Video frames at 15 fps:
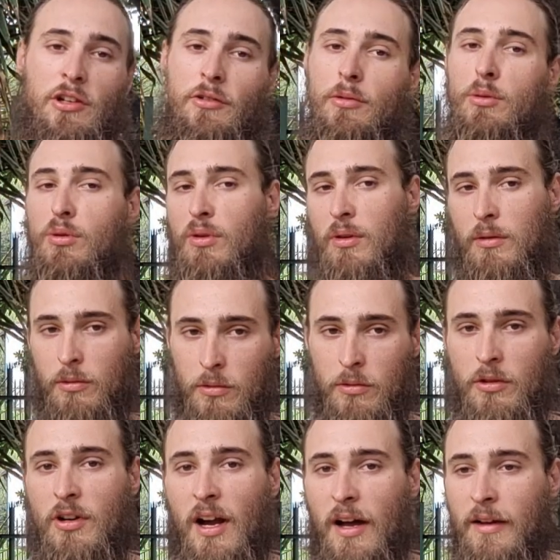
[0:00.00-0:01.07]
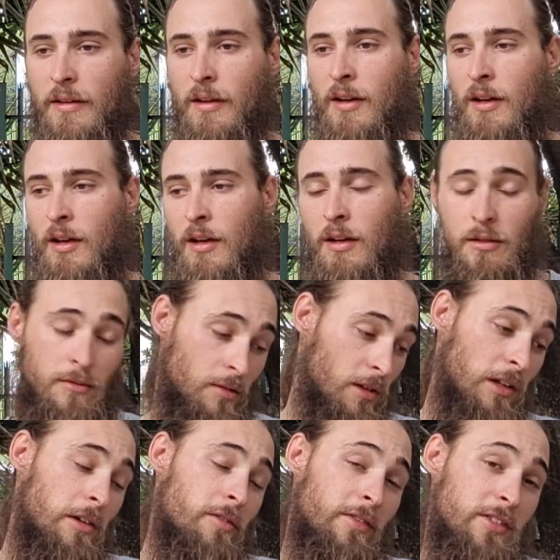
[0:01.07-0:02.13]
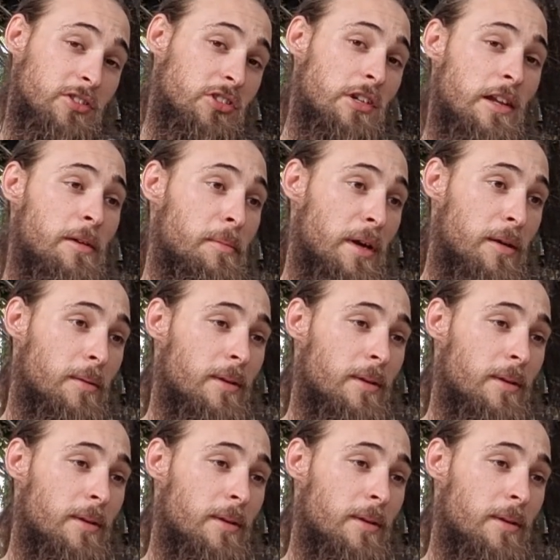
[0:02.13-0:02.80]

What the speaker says: do the whole grind, until you eventually maybe